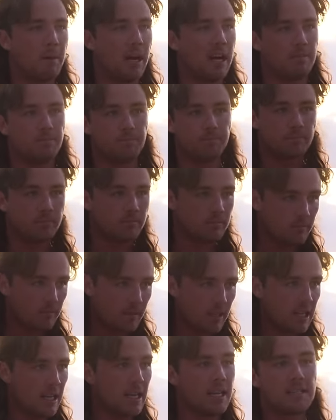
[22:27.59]
But
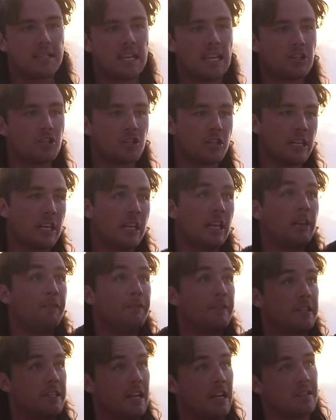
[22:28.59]
essentially,
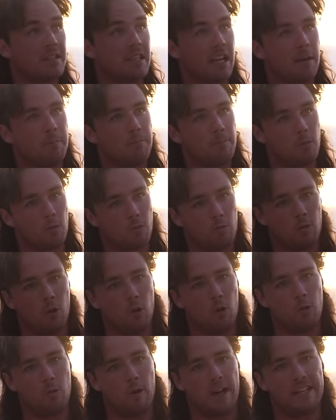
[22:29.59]
if it does come
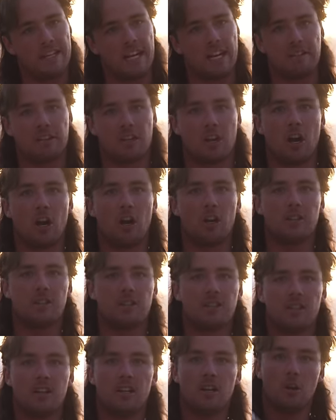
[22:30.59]
all the way down the
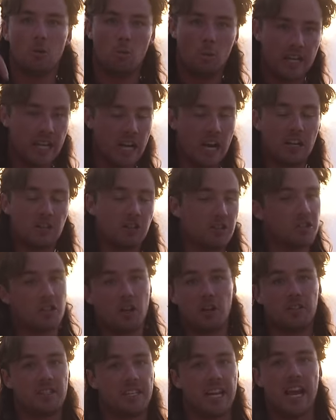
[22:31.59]
coast, we can't just
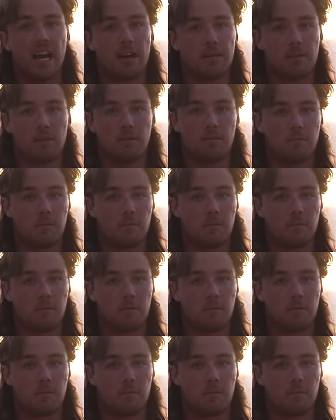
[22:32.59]
go south.